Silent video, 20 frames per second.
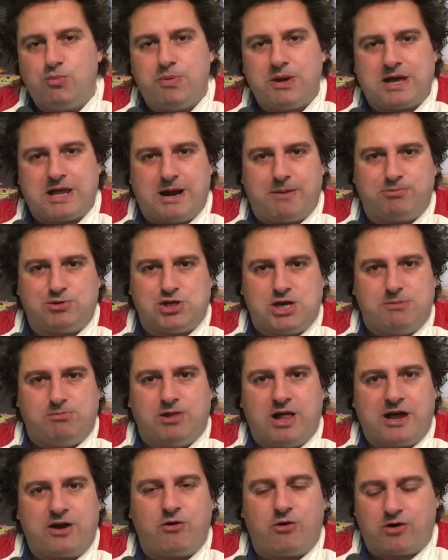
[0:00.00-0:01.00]
pick it up cheap
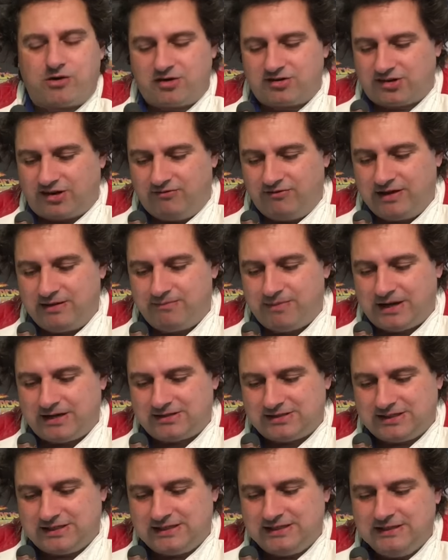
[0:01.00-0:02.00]
later on or something. But
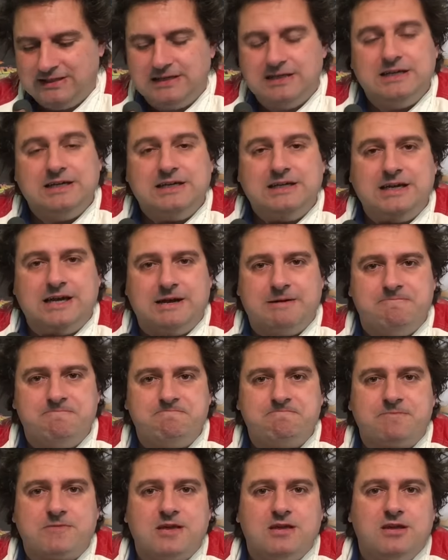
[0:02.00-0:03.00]
yeah,
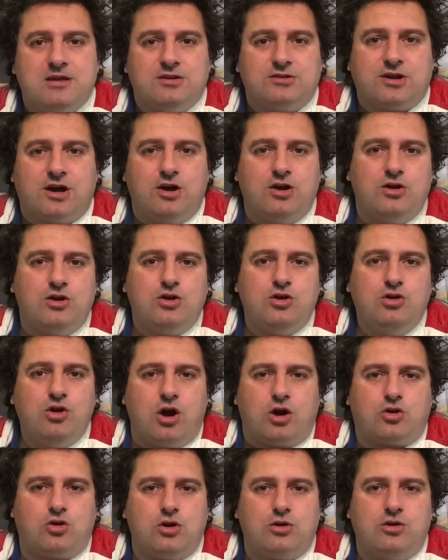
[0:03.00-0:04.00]
so
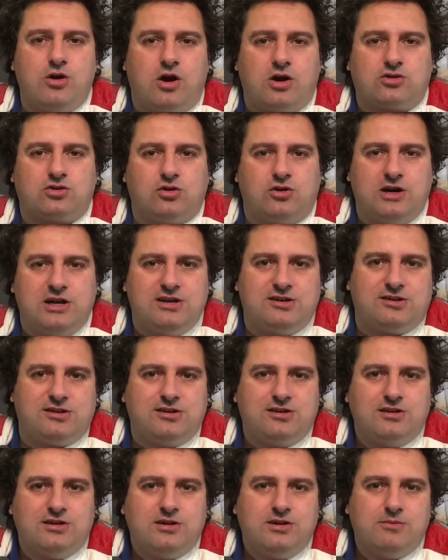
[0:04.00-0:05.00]
not good Hot Toys,
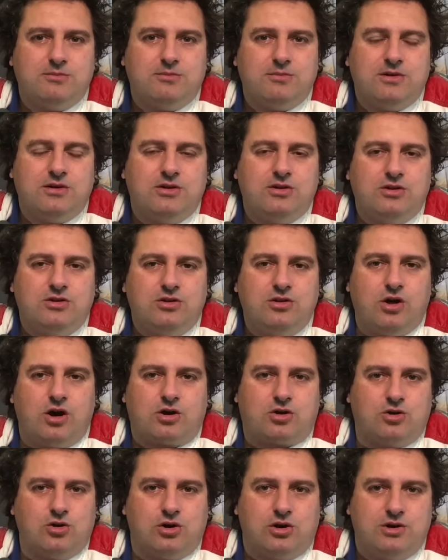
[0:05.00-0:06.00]

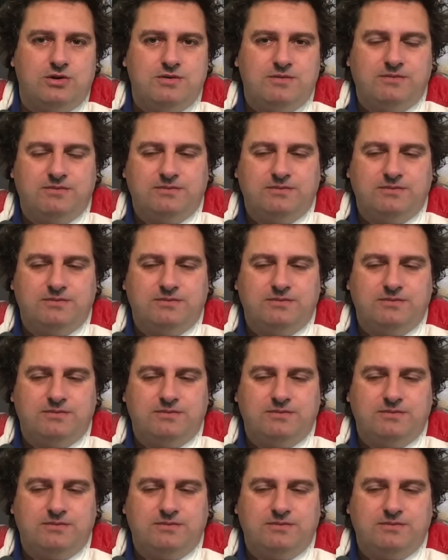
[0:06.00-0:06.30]
not good.